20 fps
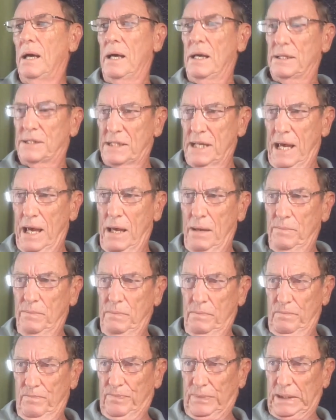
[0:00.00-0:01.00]
Sam,
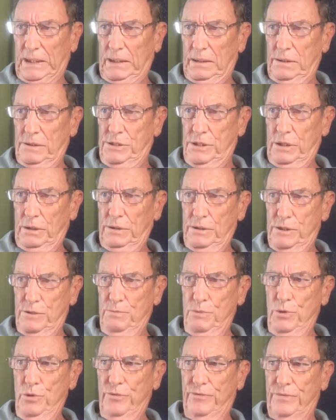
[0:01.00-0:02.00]
Jill has
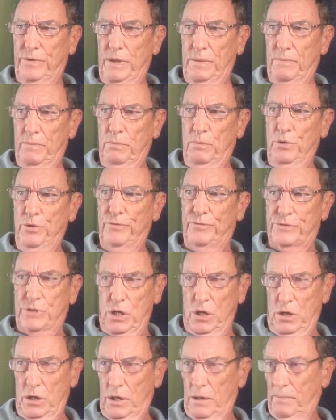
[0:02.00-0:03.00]
moved
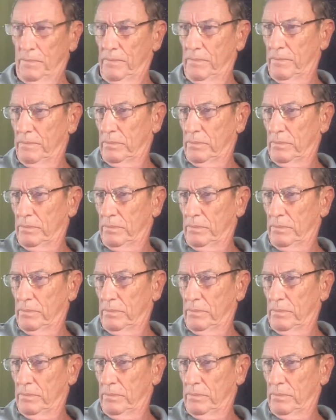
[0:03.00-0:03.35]
time.